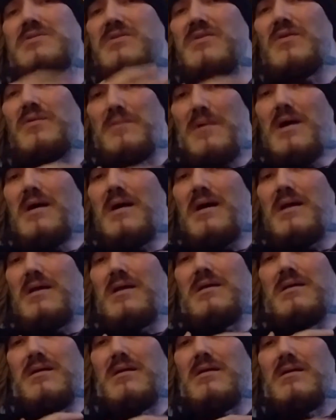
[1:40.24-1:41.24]
their right.
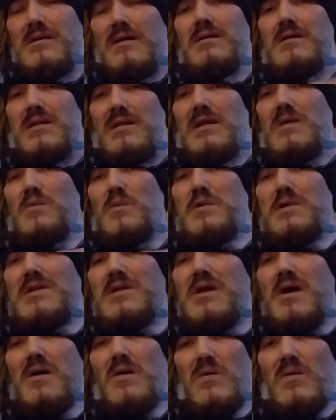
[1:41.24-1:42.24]
They want to
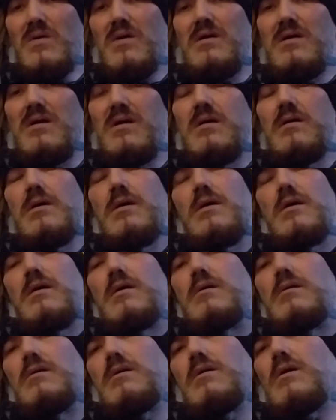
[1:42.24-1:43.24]
know.
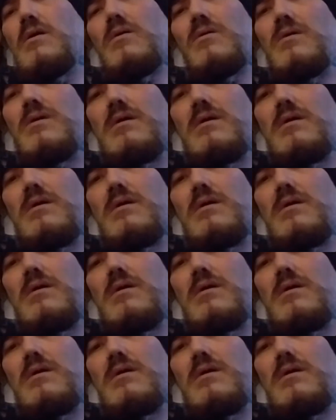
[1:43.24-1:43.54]
No.